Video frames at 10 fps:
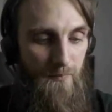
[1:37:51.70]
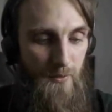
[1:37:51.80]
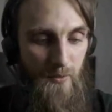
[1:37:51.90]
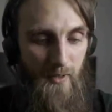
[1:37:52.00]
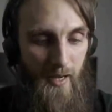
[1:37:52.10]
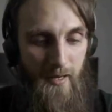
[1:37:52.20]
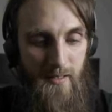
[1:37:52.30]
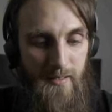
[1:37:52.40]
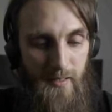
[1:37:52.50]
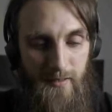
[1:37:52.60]
dude, I
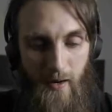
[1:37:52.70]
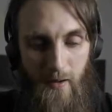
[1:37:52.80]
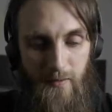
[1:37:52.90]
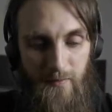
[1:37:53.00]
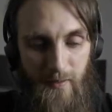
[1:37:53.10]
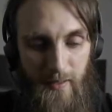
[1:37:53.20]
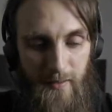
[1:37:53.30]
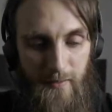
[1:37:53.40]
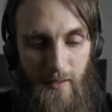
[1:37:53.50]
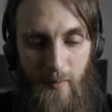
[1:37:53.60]
got sick and tired of
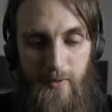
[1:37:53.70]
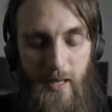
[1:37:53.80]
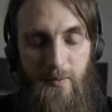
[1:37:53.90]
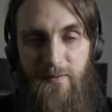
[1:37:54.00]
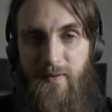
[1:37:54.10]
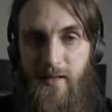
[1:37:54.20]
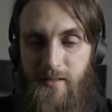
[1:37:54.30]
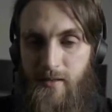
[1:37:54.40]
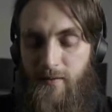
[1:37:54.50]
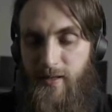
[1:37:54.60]
like not being able to find
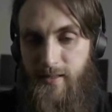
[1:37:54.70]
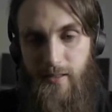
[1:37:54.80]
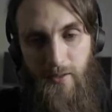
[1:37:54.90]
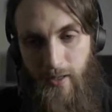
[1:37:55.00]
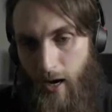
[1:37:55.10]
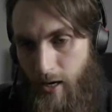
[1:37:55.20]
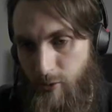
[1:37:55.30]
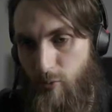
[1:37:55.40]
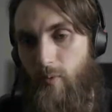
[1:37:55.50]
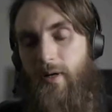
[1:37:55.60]
stuff that's either
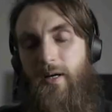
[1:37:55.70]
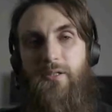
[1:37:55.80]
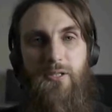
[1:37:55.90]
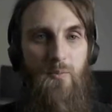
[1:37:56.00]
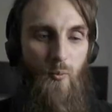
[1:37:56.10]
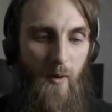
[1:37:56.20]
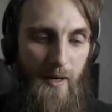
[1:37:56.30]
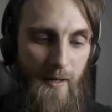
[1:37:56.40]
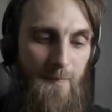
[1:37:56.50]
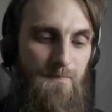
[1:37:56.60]
casual wear, gym
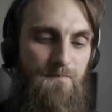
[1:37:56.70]
wear,